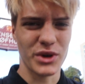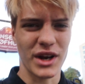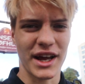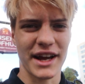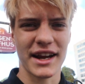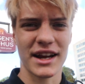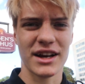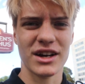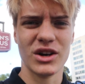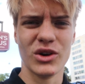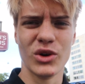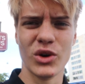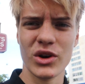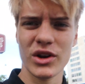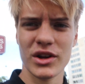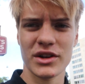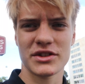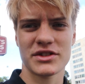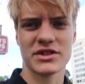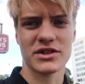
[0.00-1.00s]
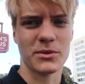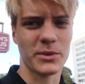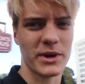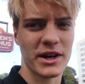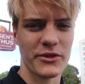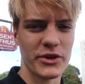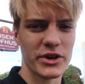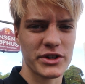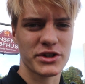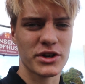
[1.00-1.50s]
like Åhléns or
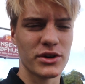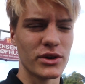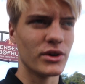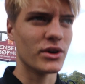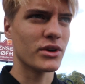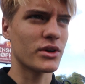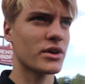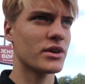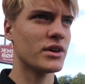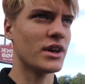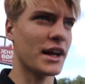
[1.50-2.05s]
whatever it's called.